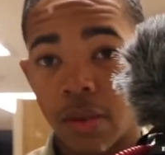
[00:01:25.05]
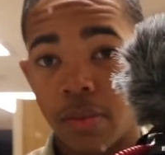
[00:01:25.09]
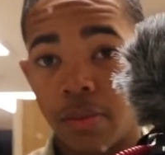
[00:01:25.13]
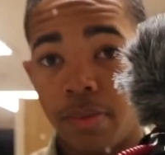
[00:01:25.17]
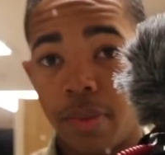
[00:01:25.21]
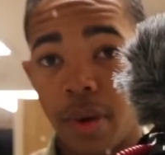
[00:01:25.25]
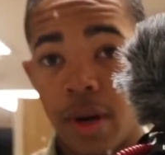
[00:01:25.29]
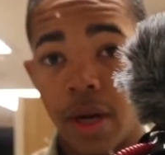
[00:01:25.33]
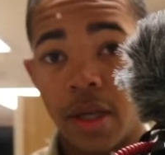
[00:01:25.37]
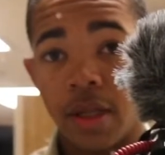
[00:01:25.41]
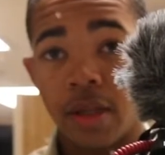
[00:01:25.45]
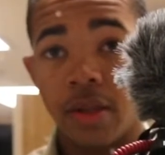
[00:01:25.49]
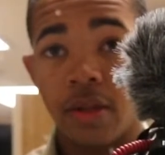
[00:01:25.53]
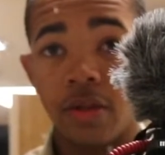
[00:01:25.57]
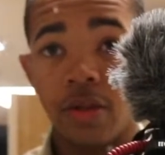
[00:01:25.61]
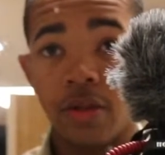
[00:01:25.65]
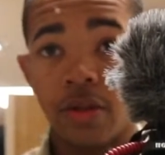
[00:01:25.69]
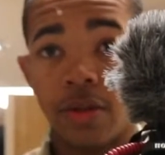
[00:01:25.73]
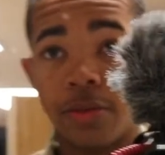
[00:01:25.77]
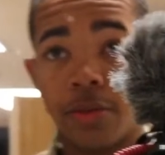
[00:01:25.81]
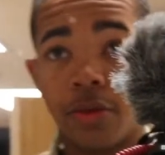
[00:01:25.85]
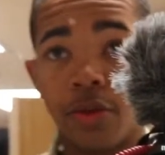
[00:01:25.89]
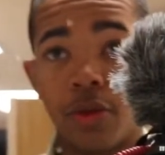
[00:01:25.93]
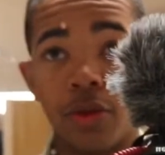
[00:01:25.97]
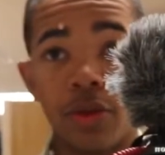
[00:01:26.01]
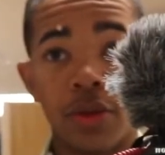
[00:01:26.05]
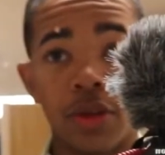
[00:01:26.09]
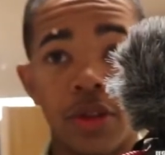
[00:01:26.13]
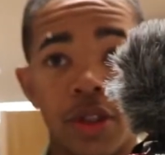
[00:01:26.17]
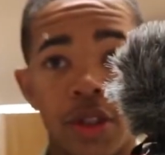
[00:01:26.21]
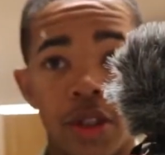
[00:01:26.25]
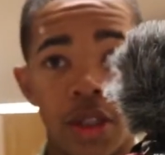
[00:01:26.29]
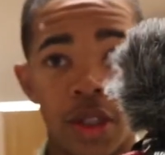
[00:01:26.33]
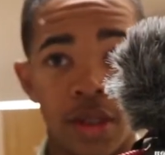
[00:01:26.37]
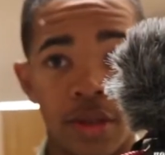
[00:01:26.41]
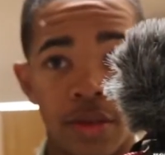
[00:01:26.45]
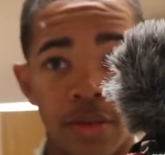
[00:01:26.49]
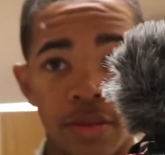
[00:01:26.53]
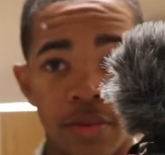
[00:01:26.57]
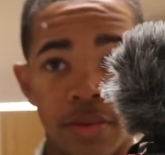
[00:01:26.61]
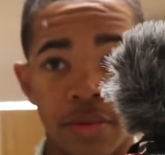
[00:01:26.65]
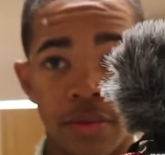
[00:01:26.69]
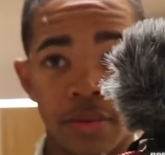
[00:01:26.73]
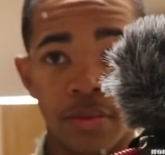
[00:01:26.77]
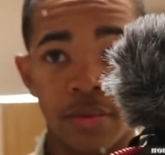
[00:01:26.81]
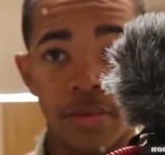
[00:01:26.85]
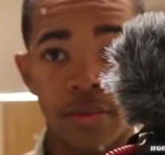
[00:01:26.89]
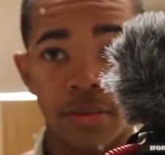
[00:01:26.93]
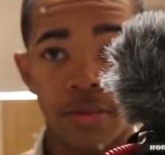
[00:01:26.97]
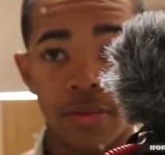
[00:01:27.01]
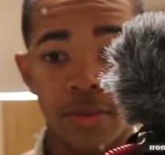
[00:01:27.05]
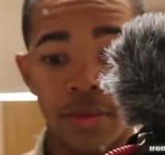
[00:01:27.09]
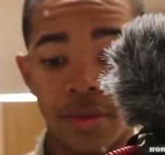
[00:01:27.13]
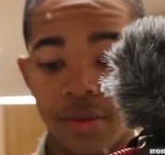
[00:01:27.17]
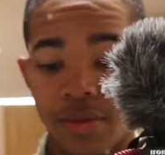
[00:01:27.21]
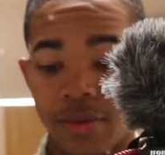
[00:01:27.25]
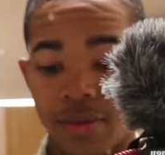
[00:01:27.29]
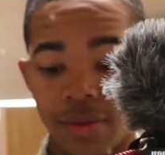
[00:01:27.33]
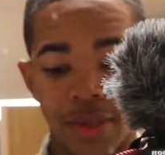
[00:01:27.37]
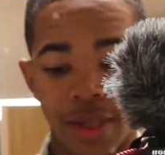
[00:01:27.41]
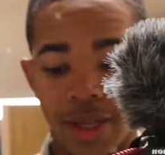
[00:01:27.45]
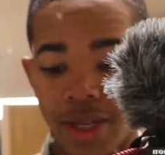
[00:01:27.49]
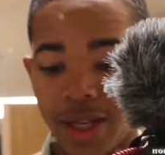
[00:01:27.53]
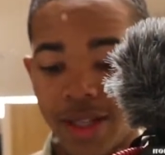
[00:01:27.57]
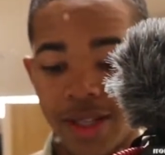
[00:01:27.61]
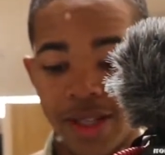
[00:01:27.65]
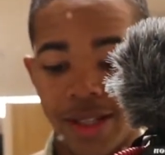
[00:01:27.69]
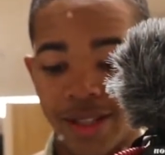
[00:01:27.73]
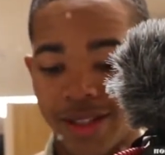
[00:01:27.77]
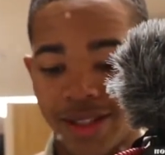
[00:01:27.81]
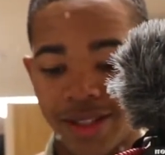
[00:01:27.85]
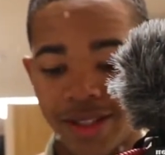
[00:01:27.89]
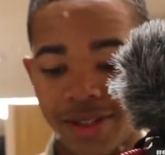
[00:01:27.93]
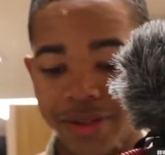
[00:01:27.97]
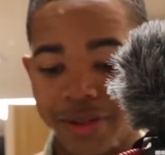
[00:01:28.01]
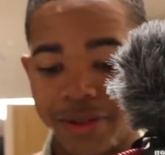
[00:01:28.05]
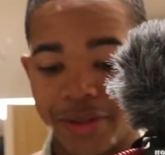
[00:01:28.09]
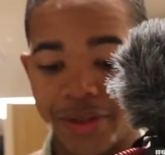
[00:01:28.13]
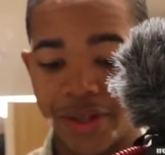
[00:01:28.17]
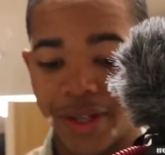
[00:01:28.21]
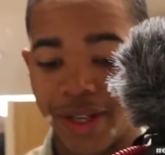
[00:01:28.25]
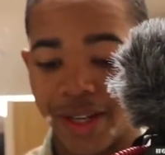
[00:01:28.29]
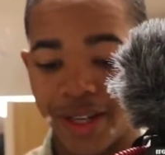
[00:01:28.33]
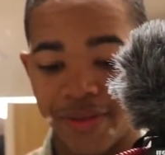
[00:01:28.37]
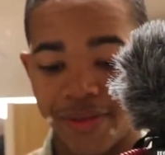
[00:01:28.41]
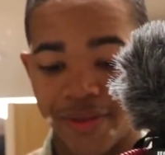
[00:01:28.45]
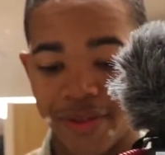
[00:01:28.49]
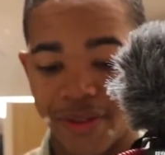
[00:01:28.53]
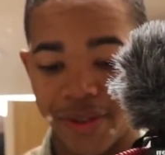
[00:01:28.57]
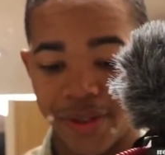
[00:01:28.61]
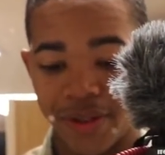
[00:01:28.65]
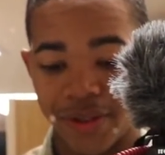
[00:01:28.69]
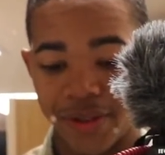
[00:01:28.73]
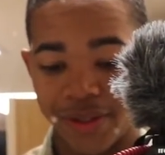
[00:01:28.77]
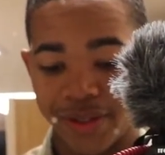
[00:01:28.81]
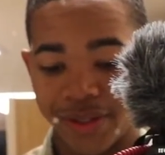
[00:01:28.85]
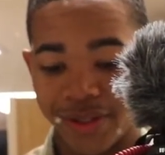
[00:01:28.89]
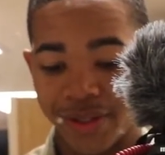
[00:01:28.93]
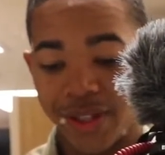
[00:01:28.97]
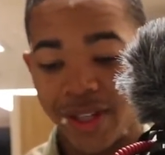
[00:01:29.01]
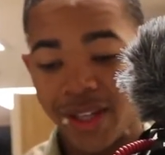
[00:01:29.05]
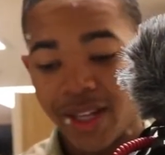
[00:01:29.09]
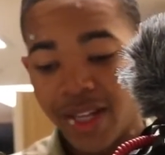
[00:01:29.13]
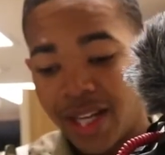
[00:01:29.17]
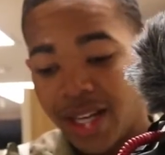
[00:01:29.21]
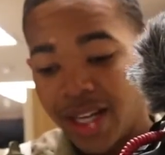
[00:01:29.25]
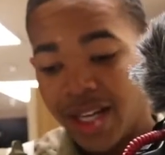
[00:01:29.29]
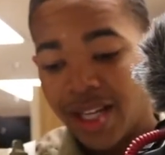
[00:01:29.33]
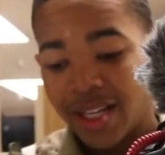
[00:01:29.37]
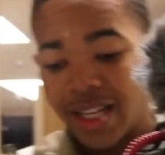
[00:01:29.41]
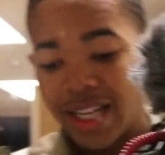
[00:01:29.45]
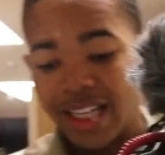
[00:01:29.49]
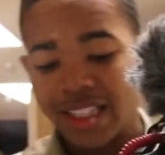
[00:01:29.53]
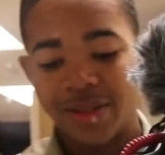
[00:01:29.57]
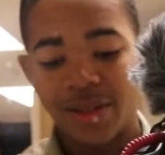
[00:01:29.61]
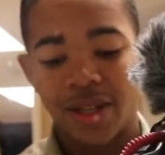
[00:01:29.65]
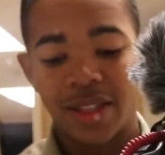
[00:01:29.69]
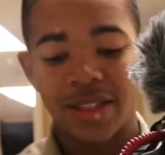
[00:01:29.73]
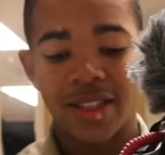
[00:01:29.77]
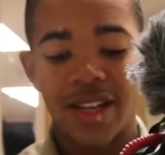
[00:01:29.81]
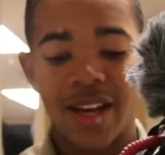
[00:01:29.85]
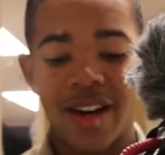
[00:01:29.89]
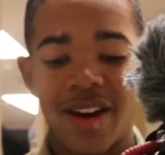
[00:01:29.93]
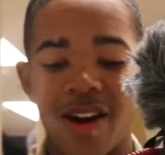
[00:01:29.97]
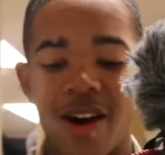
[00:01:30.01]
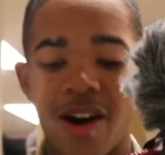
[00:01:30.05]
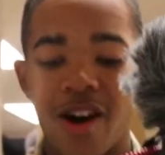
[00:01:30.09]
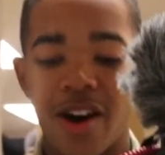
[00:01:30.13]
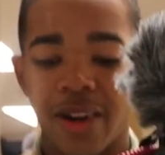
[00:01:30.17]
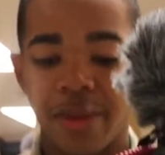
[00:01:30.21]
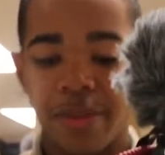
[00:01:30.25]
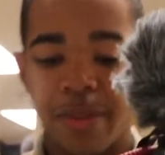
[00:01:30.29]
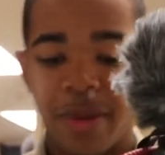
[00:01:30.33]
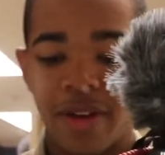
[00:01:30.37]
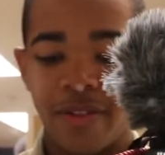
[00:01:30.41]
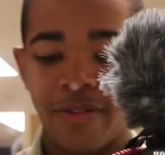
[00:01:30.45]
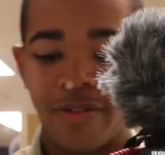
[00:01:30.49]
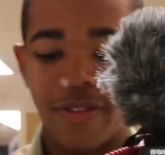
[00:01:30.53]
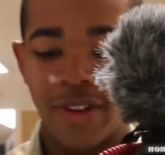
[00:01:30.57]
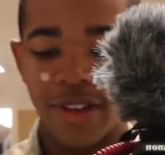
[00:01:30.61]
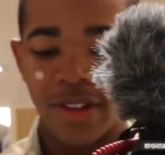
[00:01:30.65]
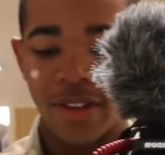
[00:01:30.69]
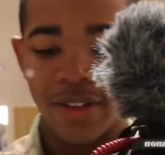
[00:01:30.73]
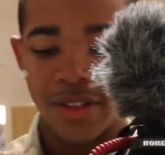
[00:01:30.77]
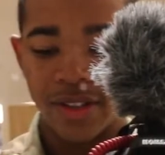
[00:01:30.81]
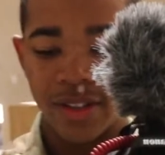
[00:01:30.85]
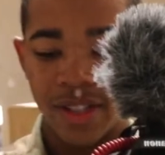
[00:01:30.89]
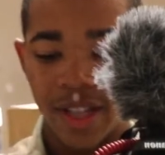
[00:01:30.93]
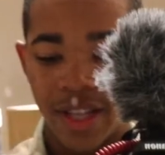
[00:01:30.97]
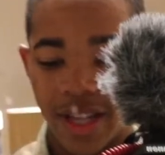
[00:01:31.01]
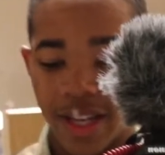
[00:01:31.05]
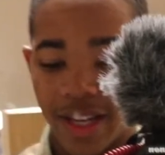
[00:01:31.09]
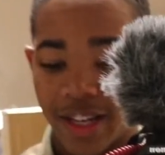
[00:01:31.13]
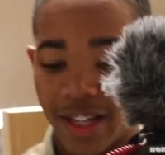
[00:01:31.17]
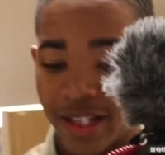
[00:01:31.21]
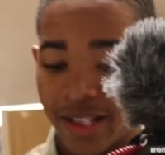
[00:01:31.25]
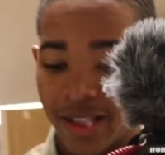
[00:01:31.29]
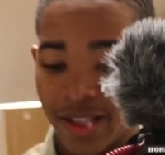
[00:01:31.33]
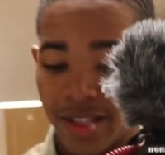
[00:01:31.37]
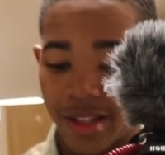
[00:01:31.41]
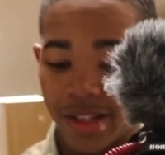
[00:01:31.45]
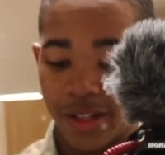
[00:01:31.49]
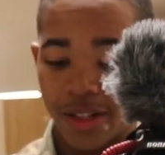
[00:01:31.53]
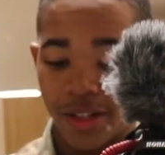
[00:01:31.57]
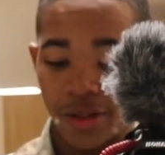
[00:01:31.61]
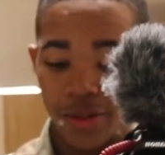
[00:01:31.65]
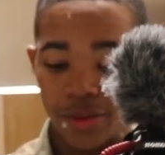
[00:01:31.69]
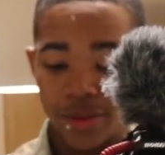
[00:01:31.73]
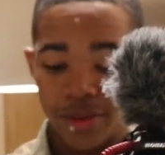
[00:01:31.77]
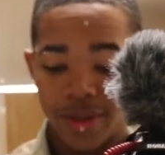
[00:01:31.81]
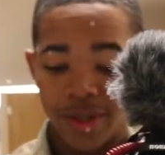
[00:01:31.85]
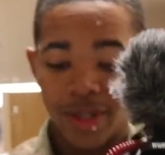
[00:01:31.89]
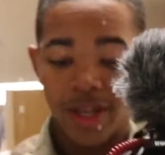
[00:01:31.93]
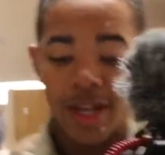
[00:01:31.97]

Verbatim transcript: Probably do some cool shit. There ain't nothing to do, I ain't even gonna hold you. That's why it's kind of hard to make videos. There ain't nothing to do.